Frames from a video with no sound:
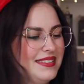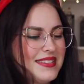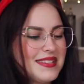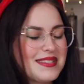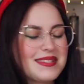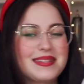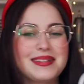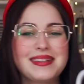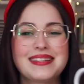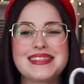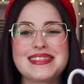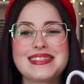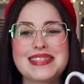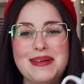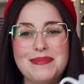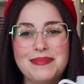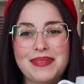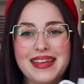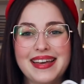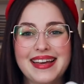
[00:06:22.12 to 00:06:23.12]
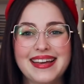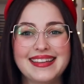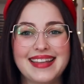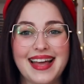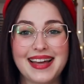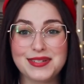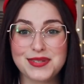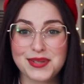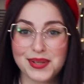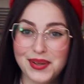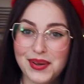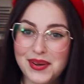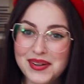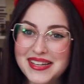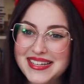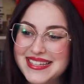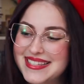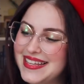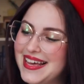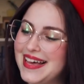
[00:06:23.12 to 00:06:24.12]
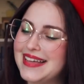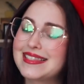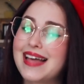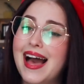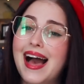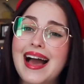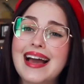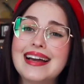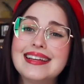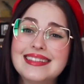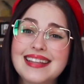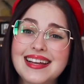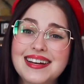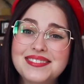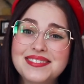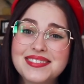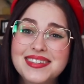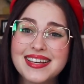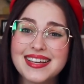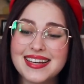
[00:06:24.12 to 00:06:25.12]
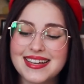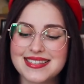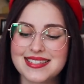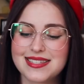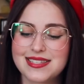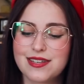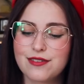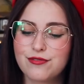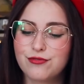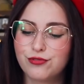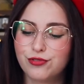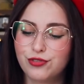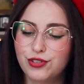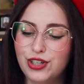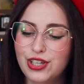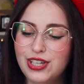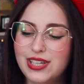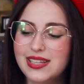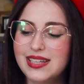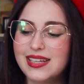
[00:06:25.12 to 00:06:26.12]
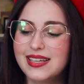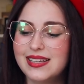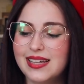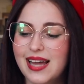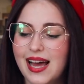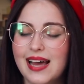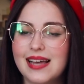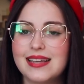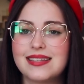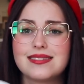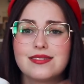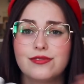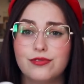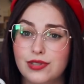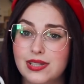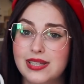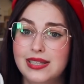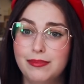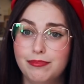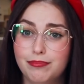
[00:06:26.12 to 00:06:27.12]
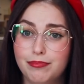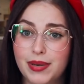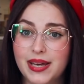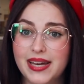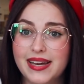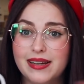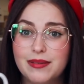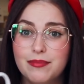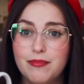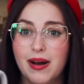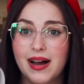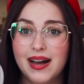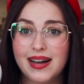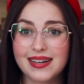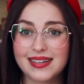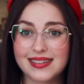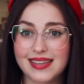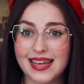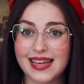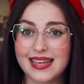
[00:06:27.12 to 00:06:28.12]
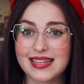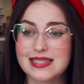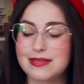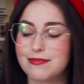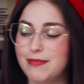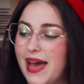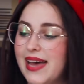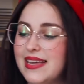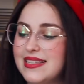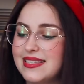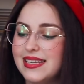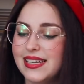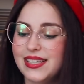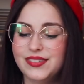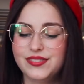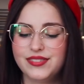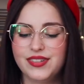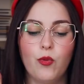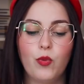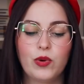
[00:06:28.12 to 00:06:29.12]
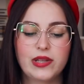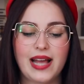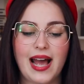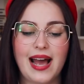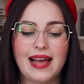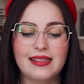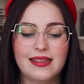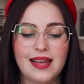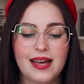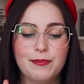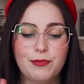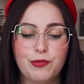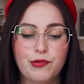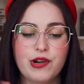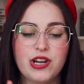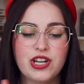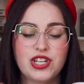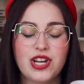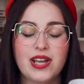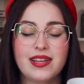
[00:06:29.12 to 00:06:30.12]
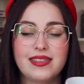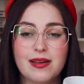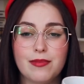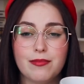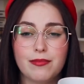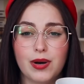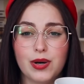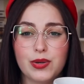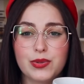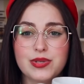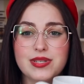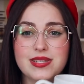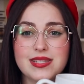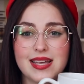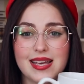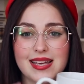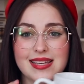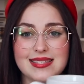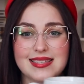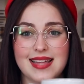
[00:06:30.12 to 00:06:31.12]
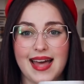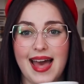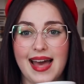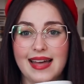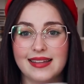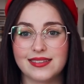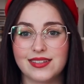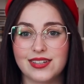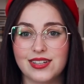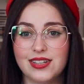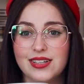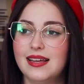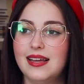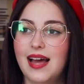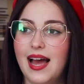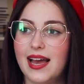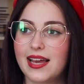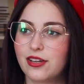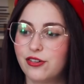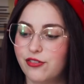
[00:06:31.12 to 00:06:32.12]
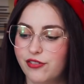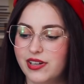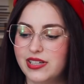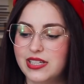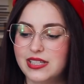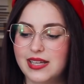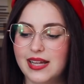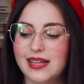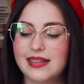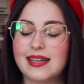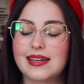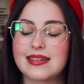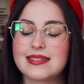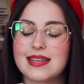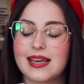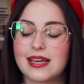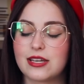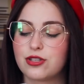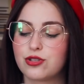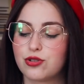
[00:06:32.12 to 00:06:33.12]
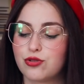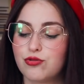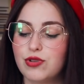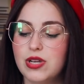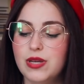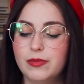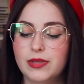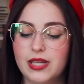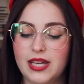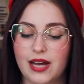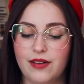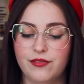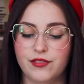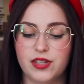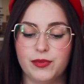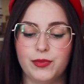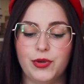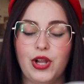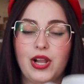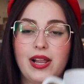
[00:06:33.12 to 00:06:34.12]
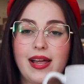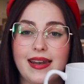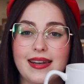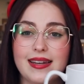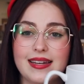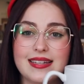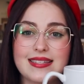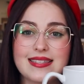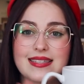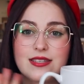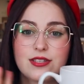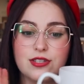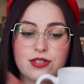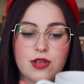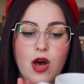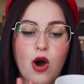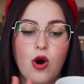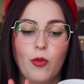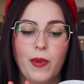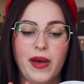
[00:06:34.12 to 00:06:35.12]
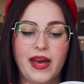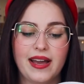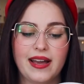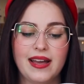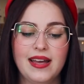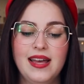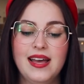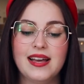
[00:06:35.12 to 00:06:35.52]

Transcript: So this is something that Trelawney says. I love this. It's a really nice, really big mug. Like, it's massive. What I appreciate the most is the handle. I can already tell that it's extremely comfortable and it is so big.